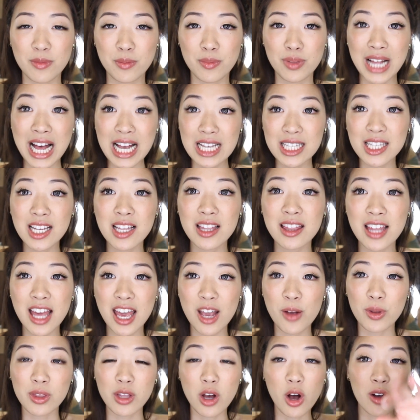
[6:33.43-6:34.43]
plastic
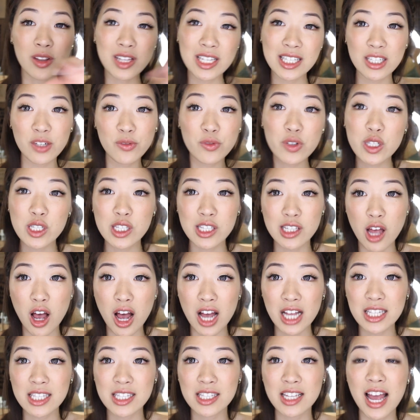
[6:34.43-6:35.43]
thing with all these different
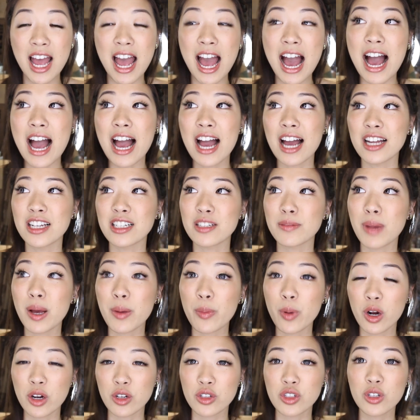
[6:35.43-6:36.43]
slots, and my
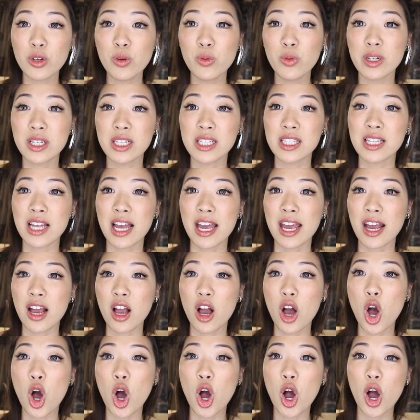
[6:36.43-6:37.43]
parcel was like
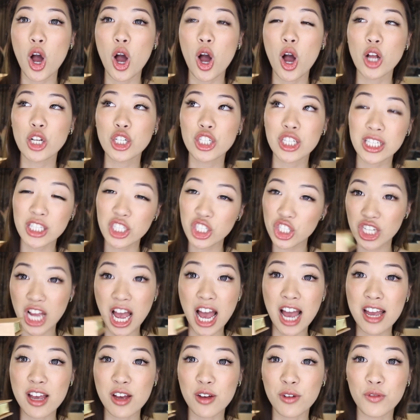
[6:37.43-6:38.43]
just
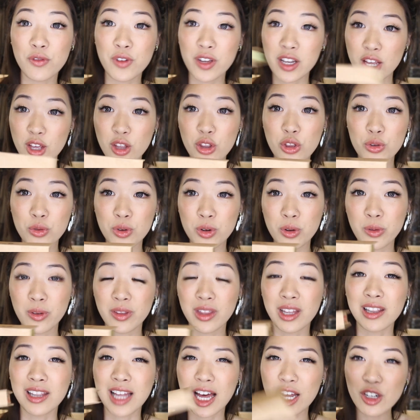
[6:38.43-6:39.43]
shy of fitting through
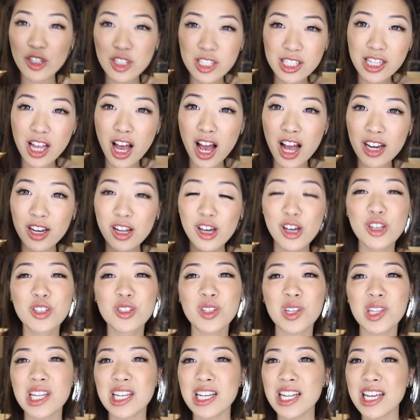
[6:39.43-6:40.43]
the letter slot,
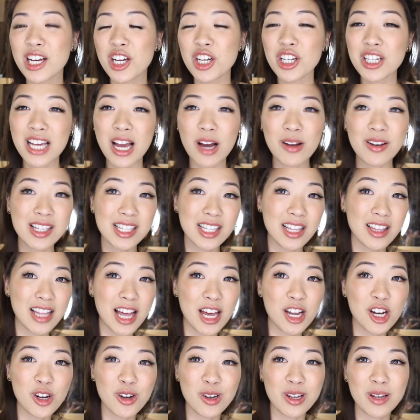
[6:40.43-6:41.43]
so then it couldn't count as a
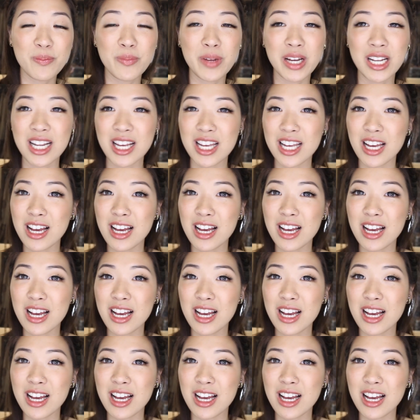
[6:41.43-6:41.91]
letter but